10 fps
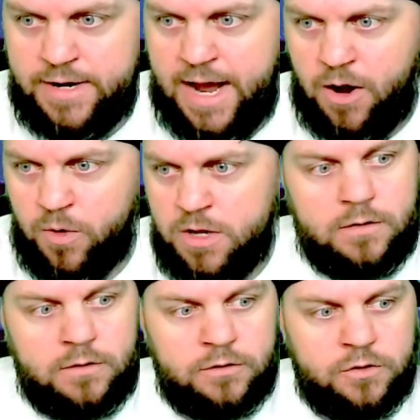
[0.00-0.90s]
Now,
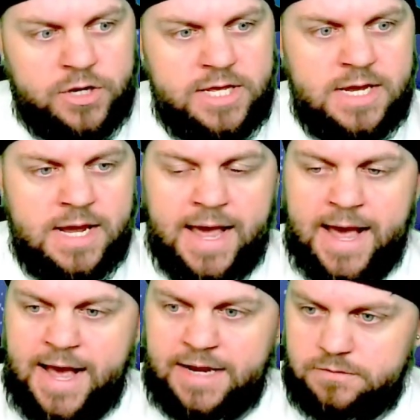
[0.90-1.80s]
looking
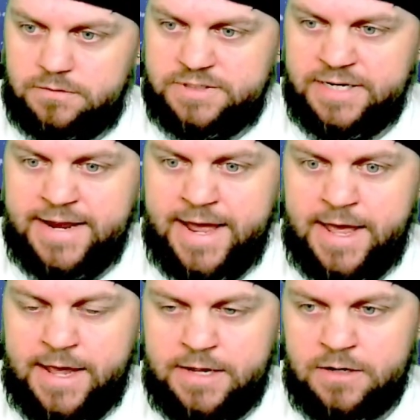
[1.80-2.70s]
at
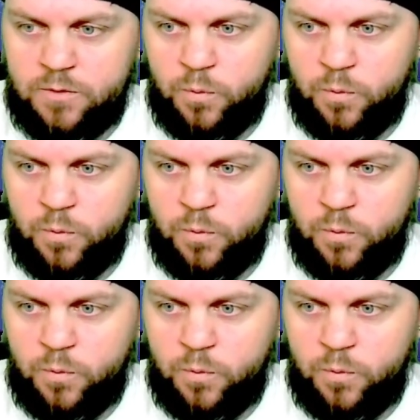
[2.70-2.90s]
today,